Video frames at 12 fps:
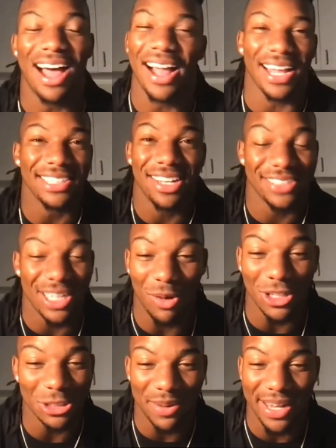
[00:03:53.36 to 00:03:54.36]
I guess I would say
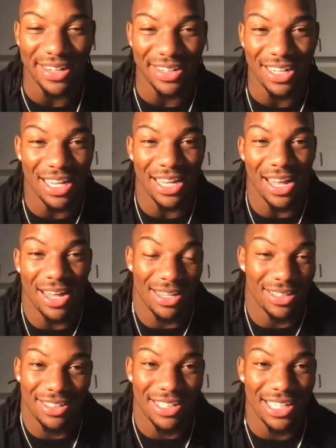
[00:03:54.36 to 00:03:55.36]
Walter Payton.
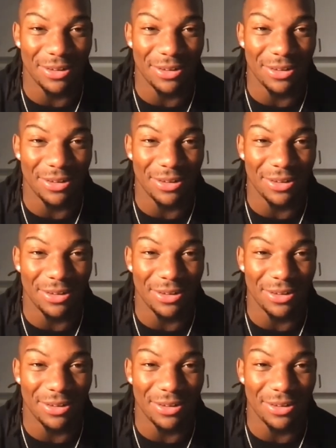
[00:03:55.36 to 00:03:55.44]
It,